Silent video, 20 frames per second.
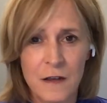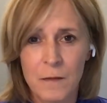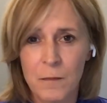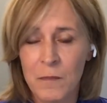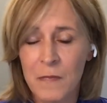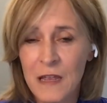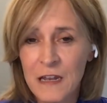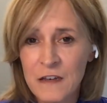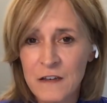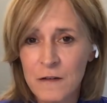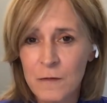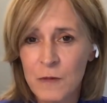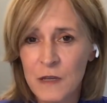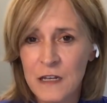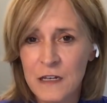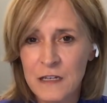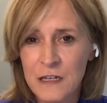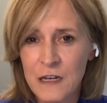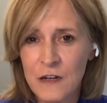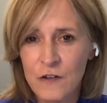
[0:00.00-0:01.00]
meant to
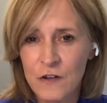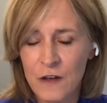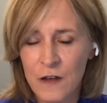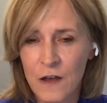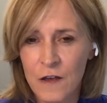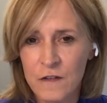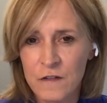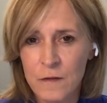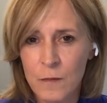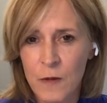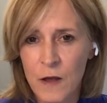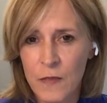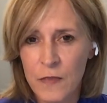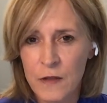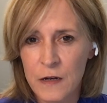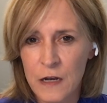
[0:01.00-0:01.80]
be teaching us about the